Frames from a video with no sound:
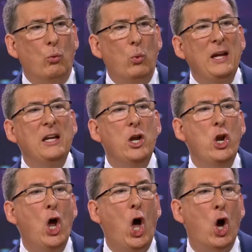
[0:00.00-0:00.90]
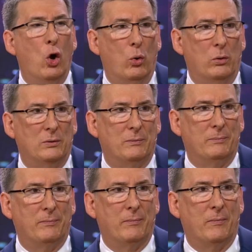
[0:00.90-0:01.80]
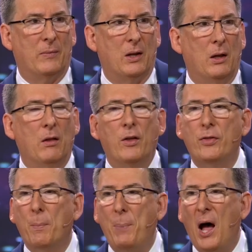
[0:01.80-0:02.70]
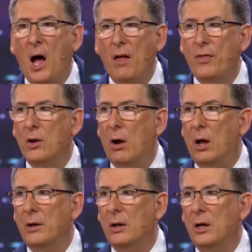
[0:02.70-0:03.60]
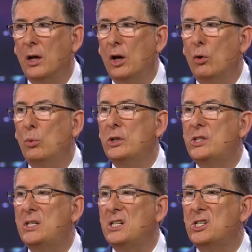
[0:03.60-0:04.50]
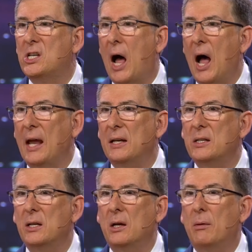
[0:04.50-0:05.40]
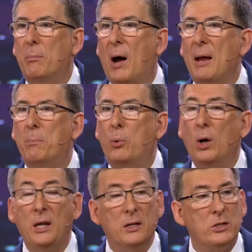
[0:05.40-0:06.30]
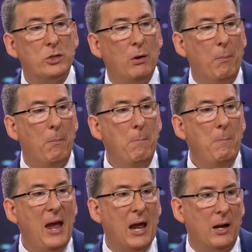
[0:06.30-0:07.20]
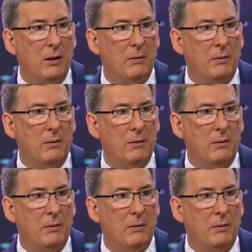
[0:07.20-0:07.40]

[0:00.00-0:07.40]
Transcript: We know that the Parthenon was designed by brilliant men.